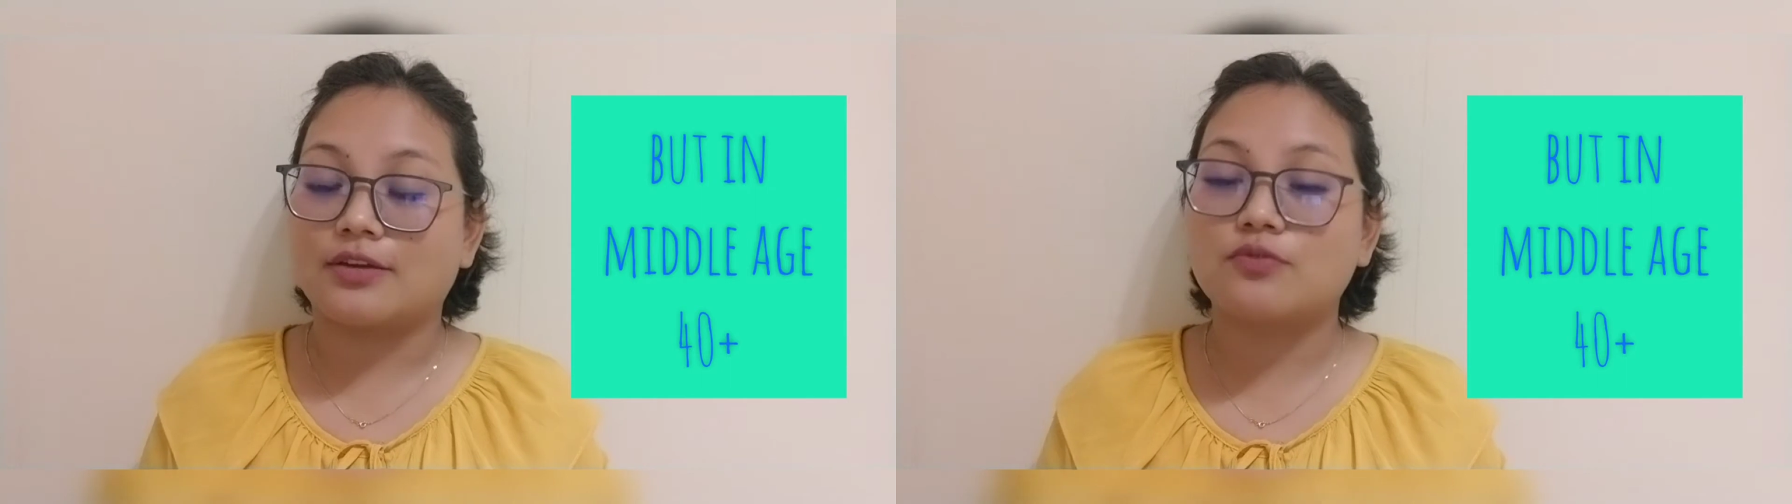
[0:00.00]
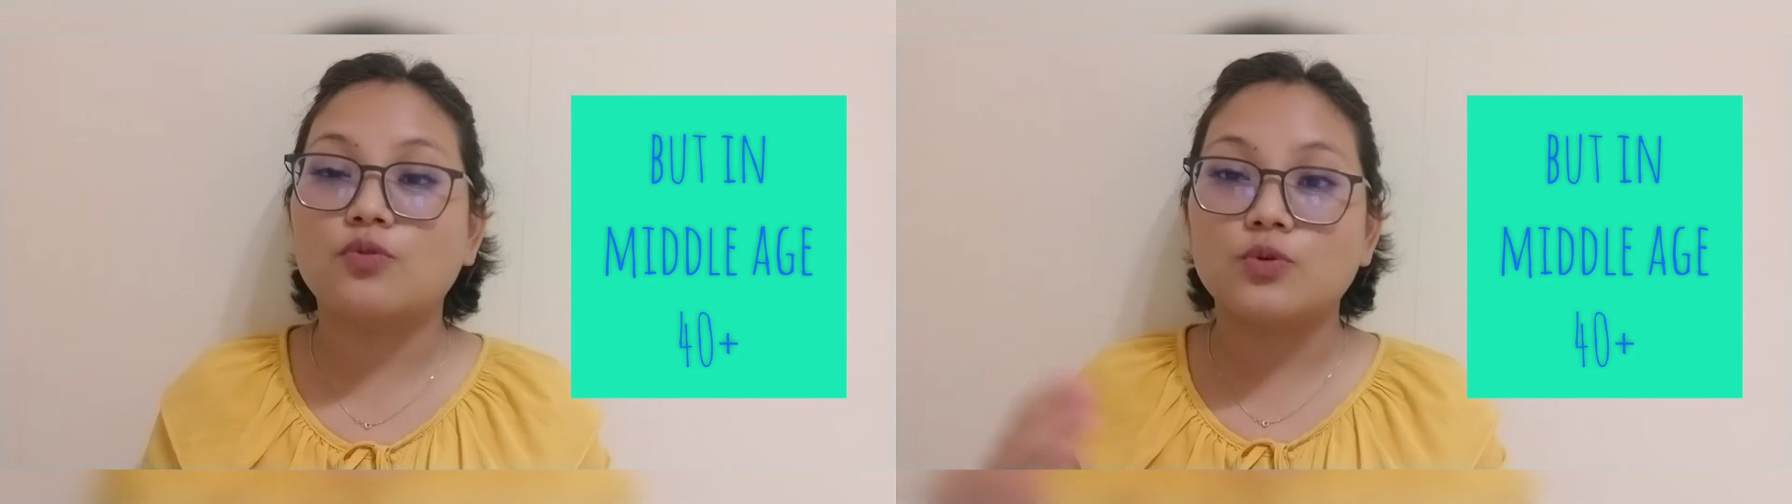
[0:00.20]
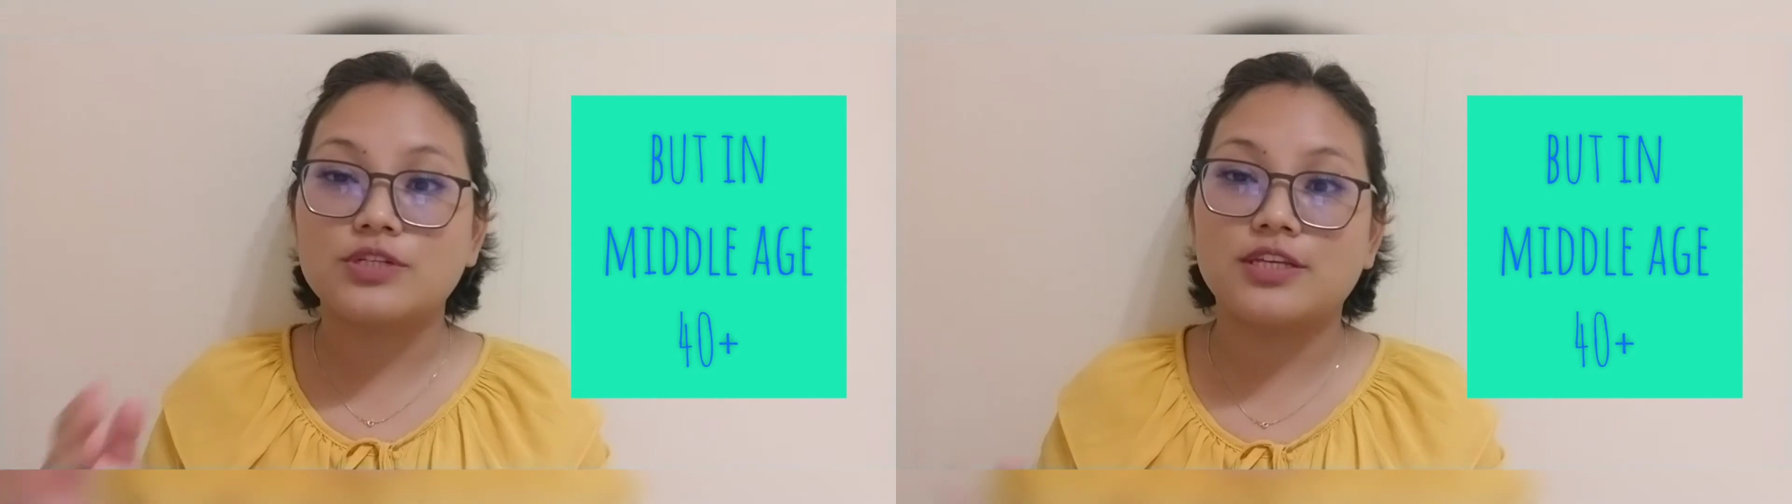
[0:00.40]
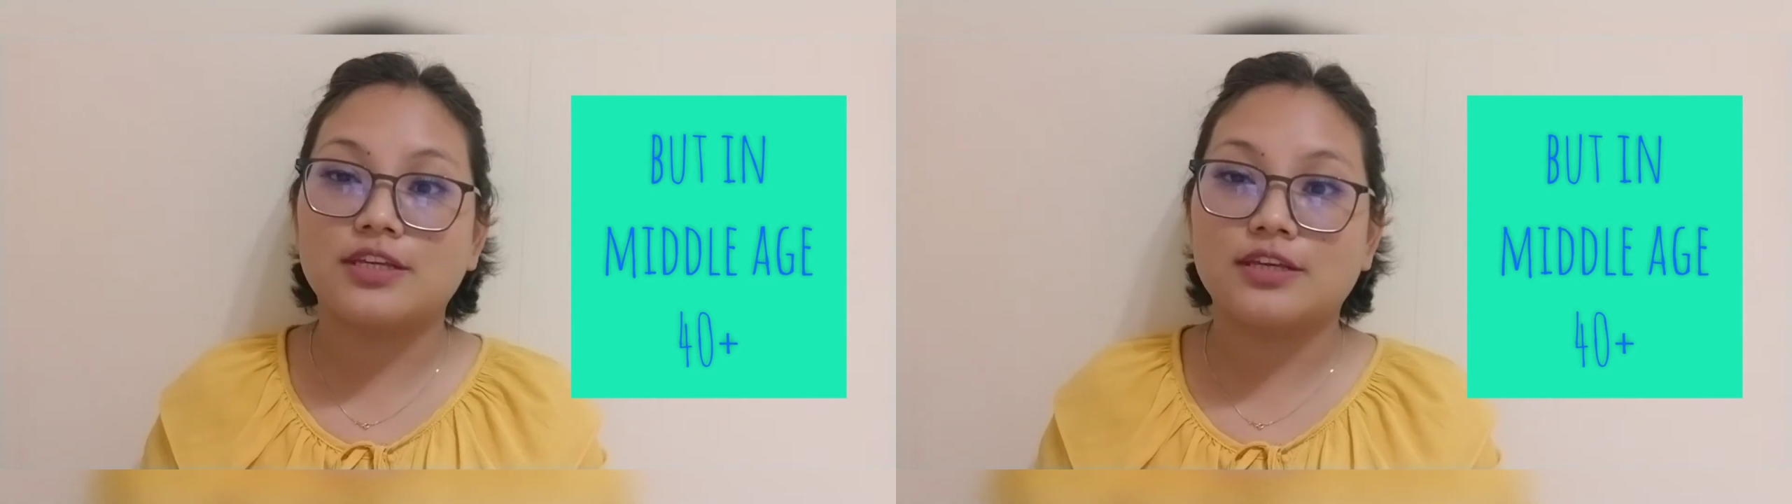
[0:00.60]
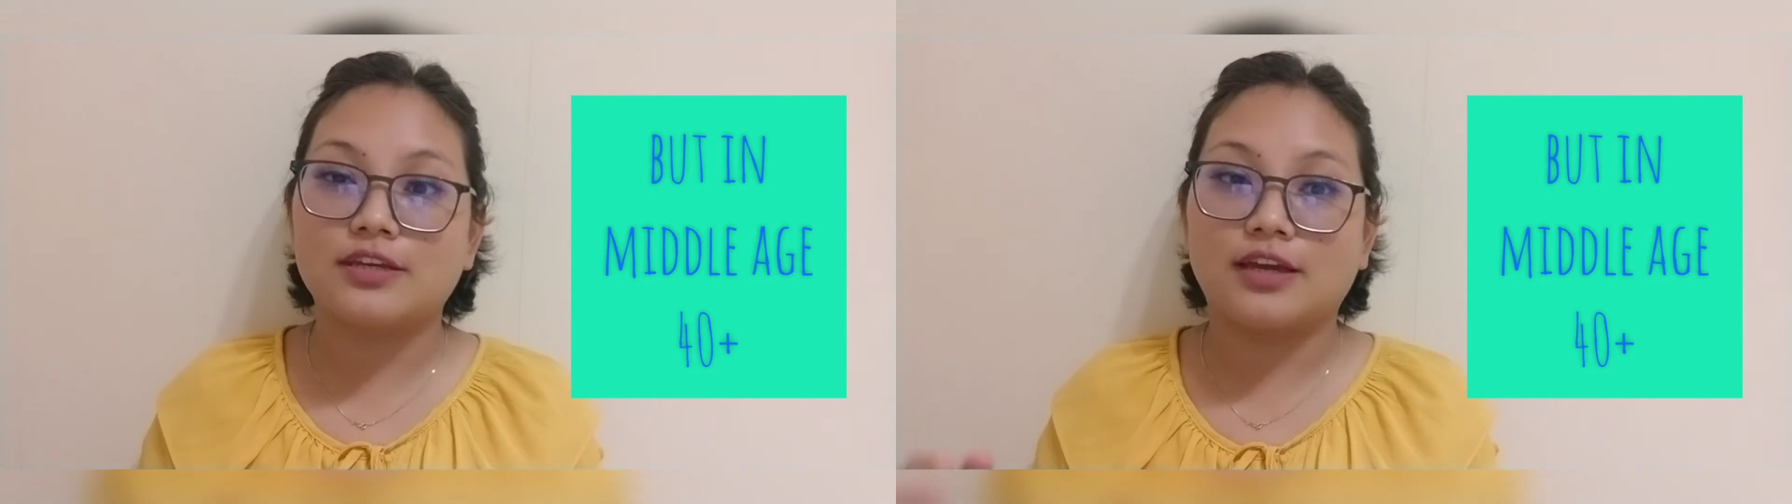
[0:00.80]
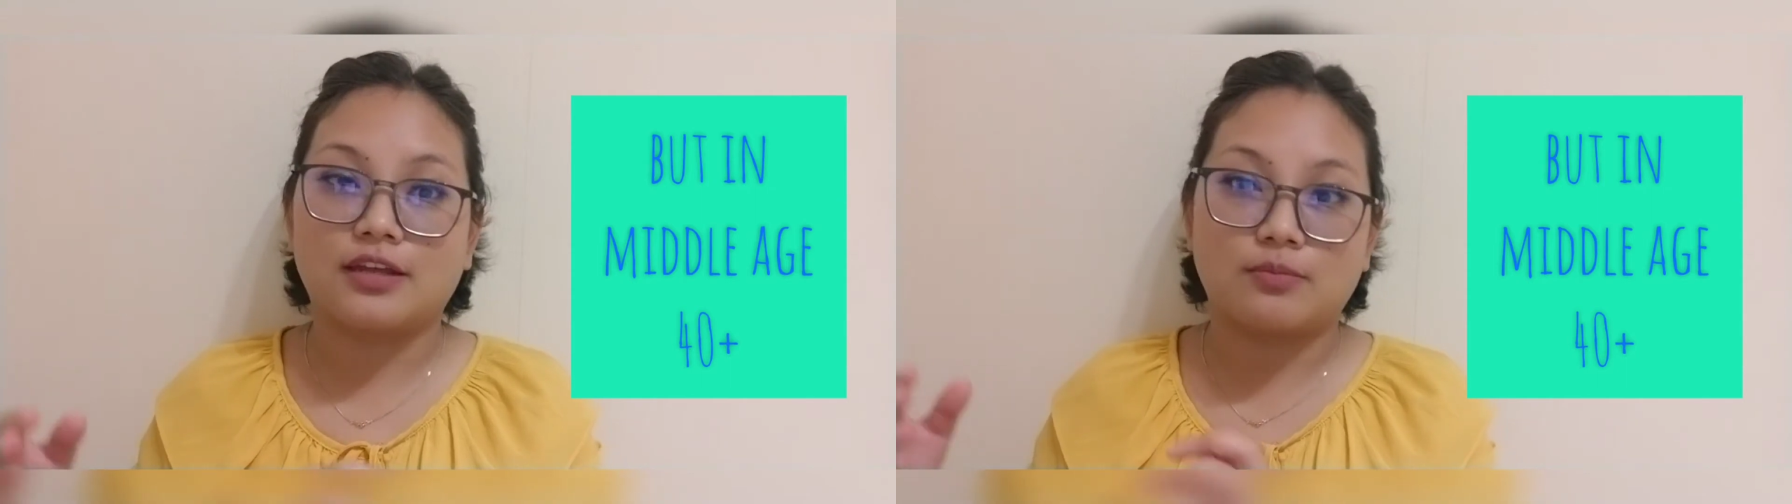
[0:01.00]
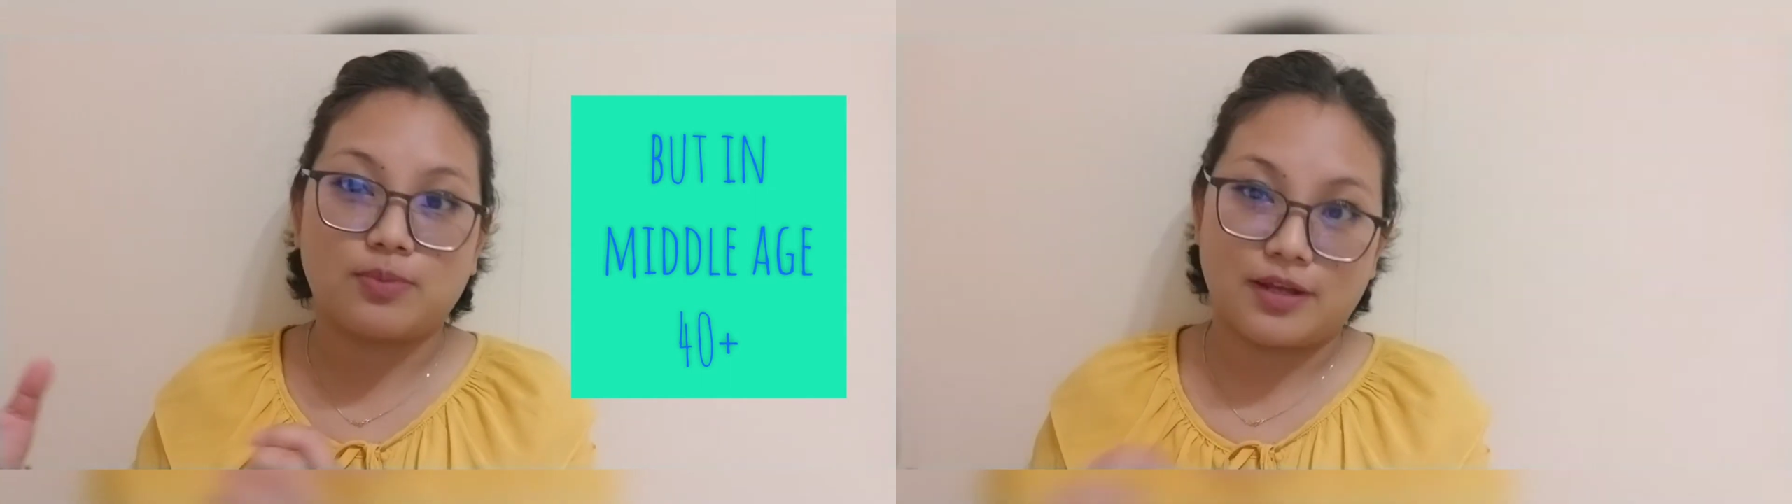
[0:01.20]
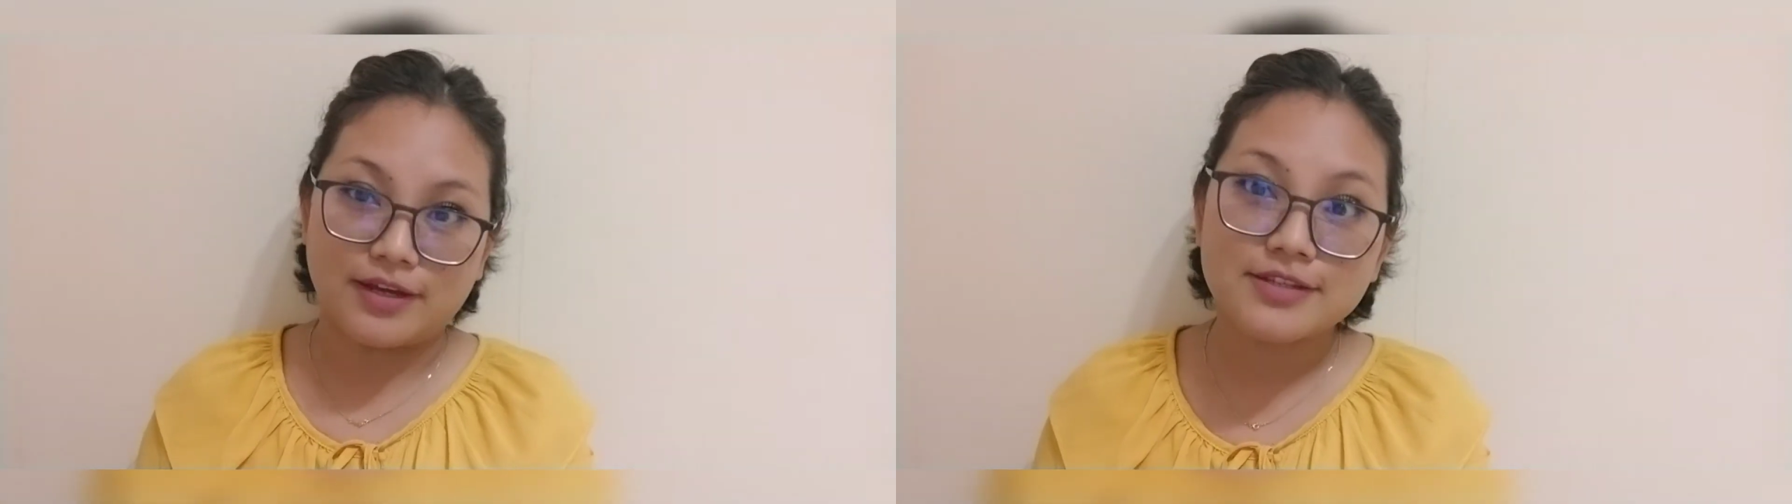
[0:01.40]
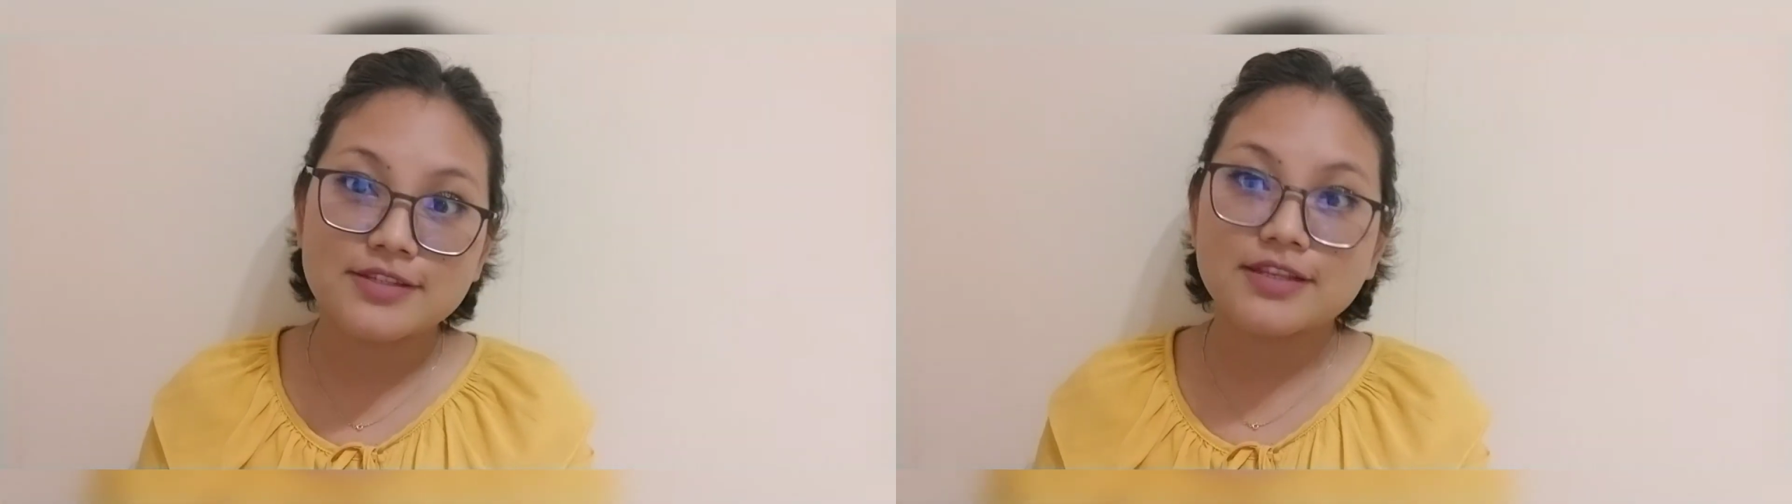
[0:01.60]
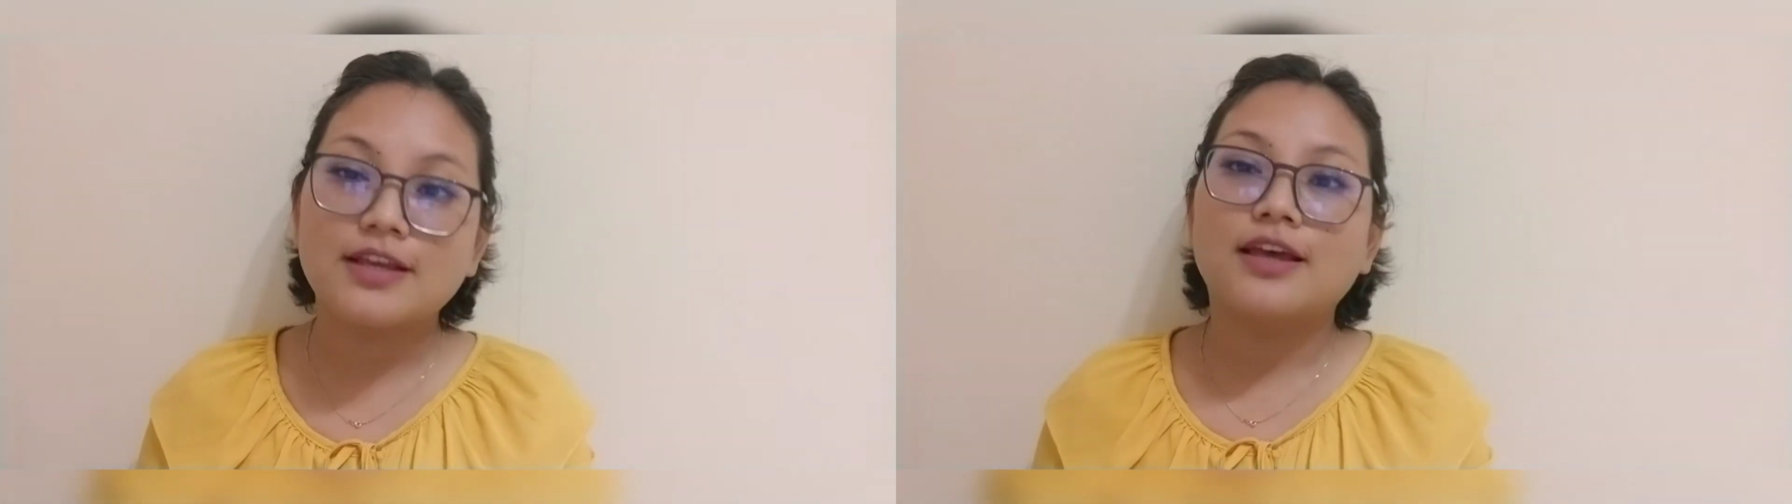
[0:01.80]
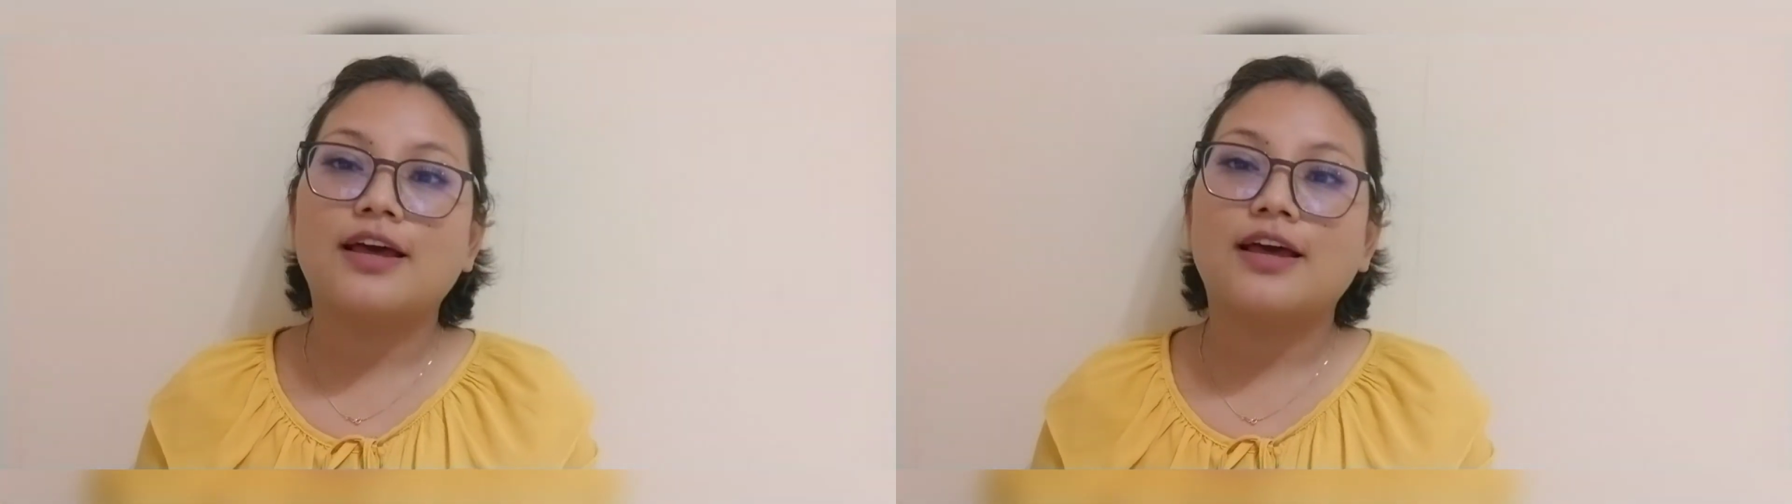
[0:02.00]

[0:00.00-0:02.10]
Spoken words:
40 and plus.